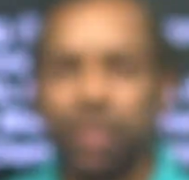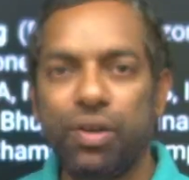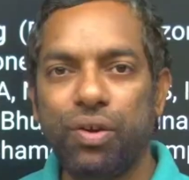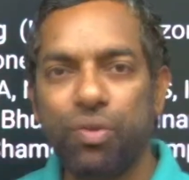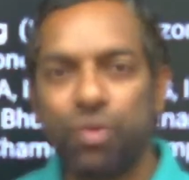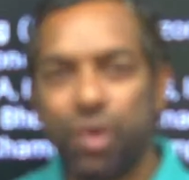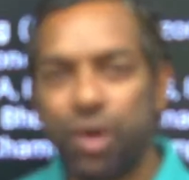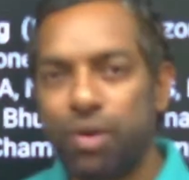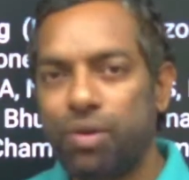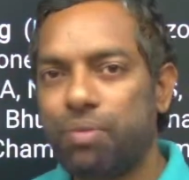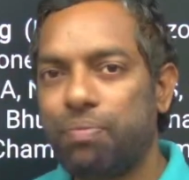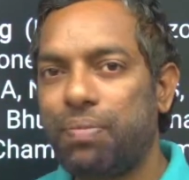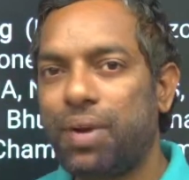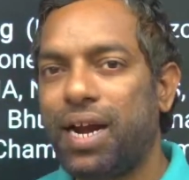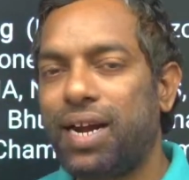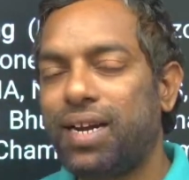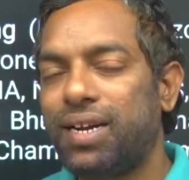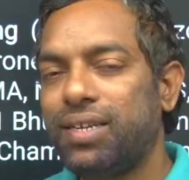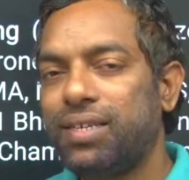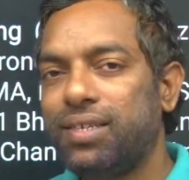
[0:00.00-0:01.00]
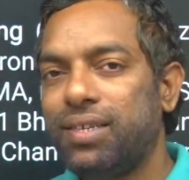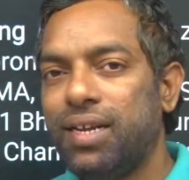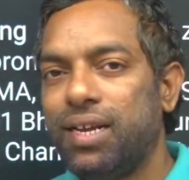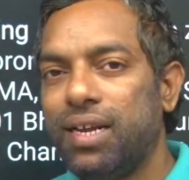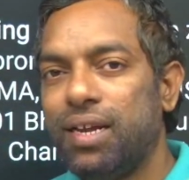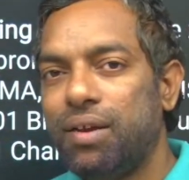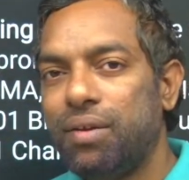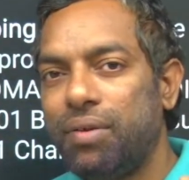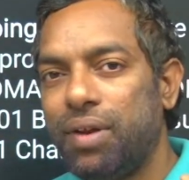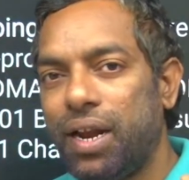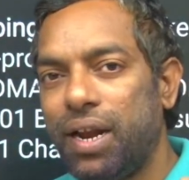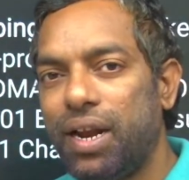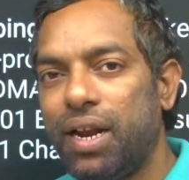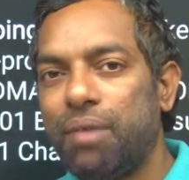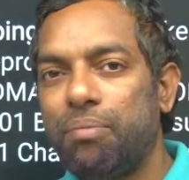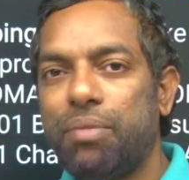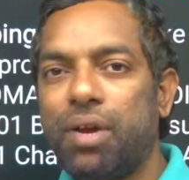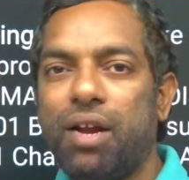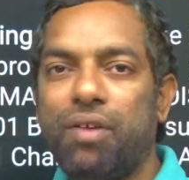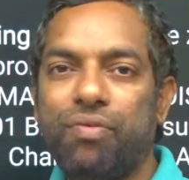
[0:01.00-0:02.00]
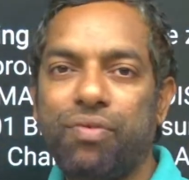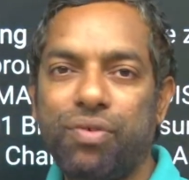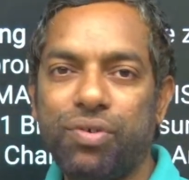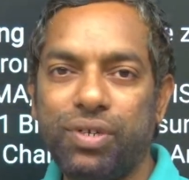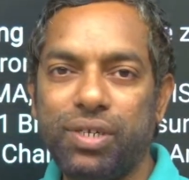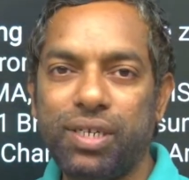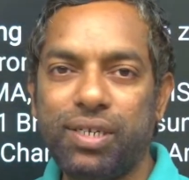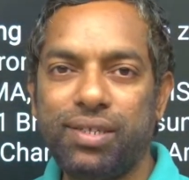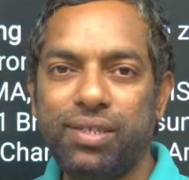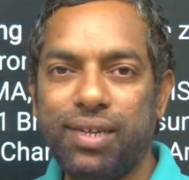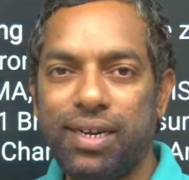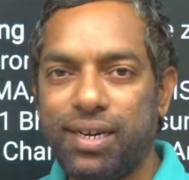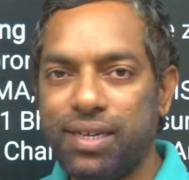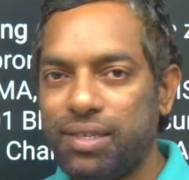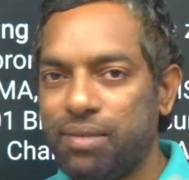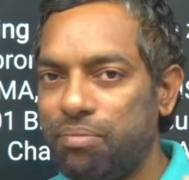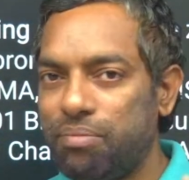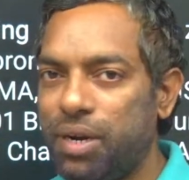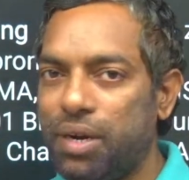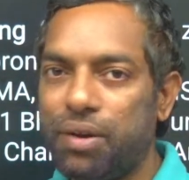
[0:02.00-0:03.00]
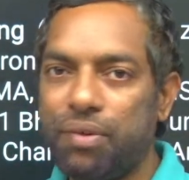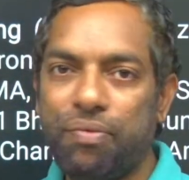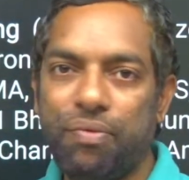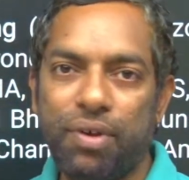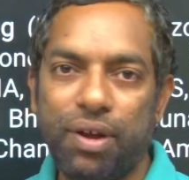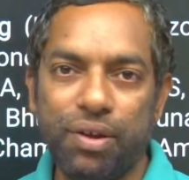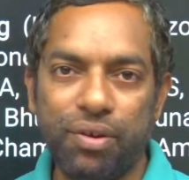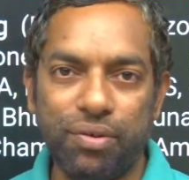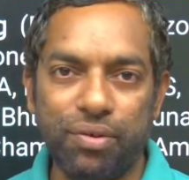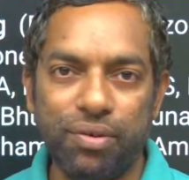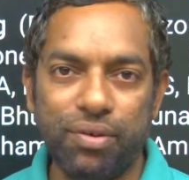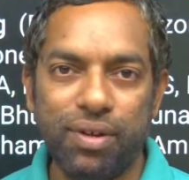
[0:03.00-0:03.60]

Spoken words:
You have to practice n number of questions. That is better for you.